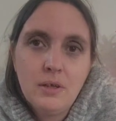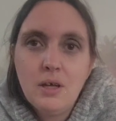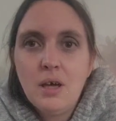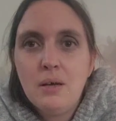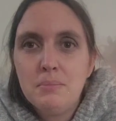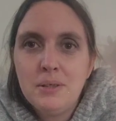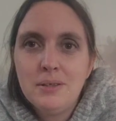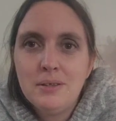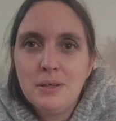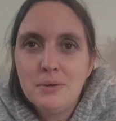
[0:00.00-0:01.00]
yeah, I
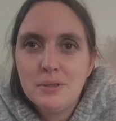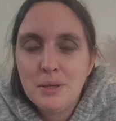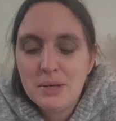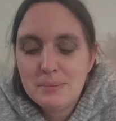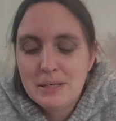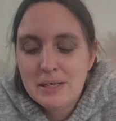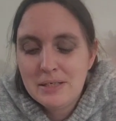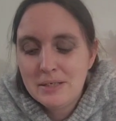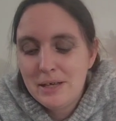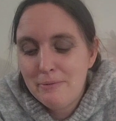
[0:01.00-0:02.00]
mean those low
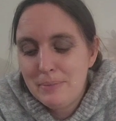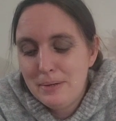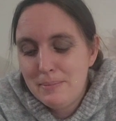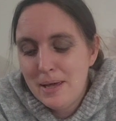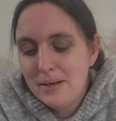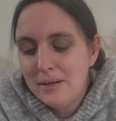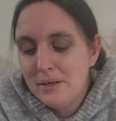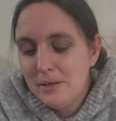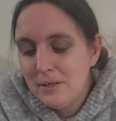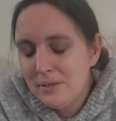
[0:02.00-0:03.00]
expectations have been met.
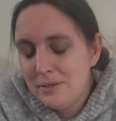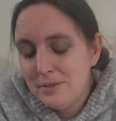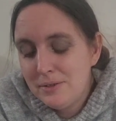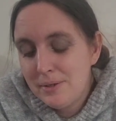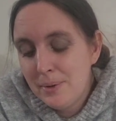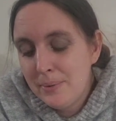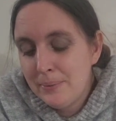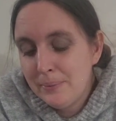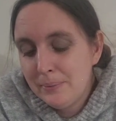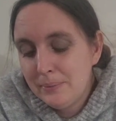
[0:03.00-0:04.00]

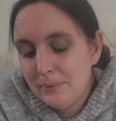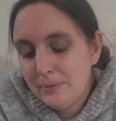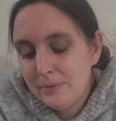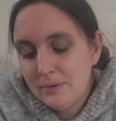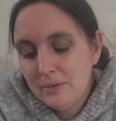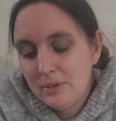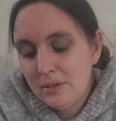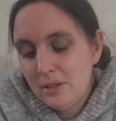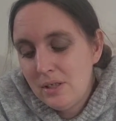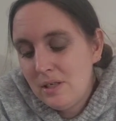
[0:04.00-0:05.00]
So
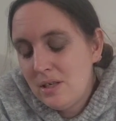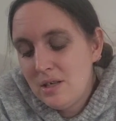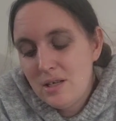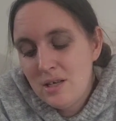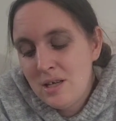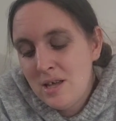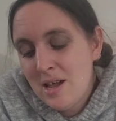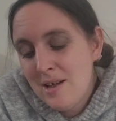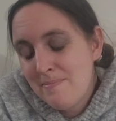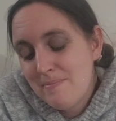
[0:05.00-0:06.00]

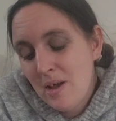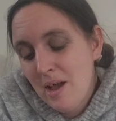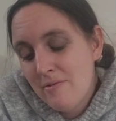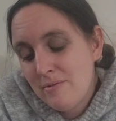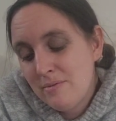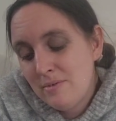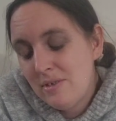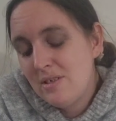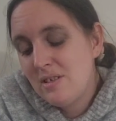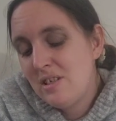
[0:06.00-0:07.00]
yeah,
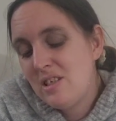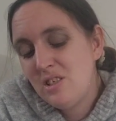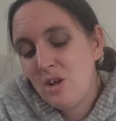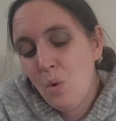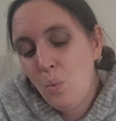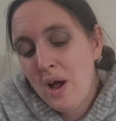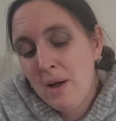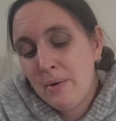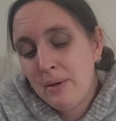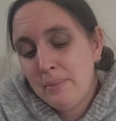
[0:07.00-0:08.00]
it's not
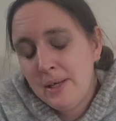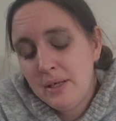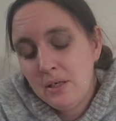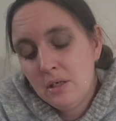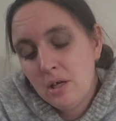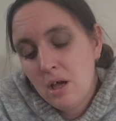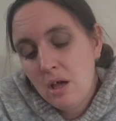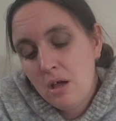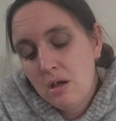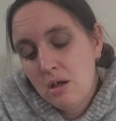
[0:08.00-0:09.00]
wowing me,
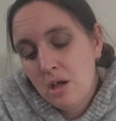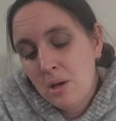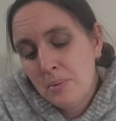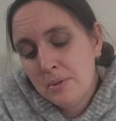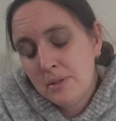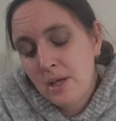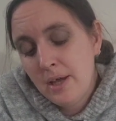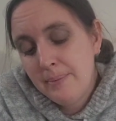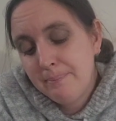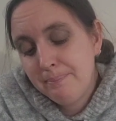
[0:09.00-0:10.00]
I will
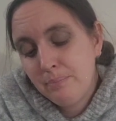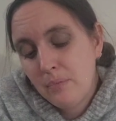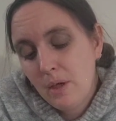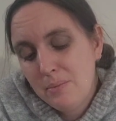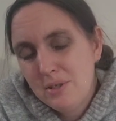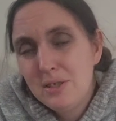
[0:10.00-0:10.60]
say. I